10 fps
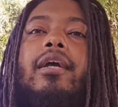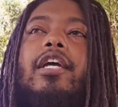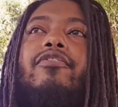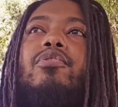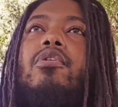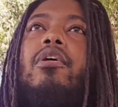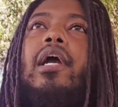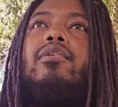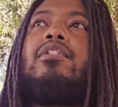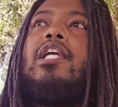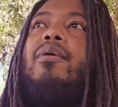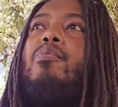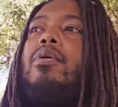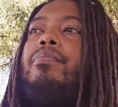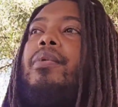If you are out sleeping
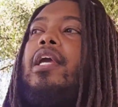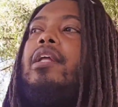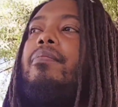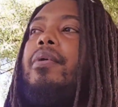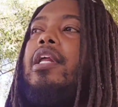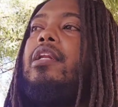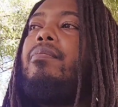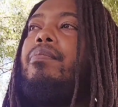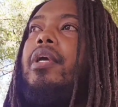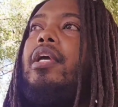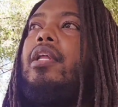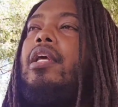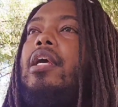with men, the men,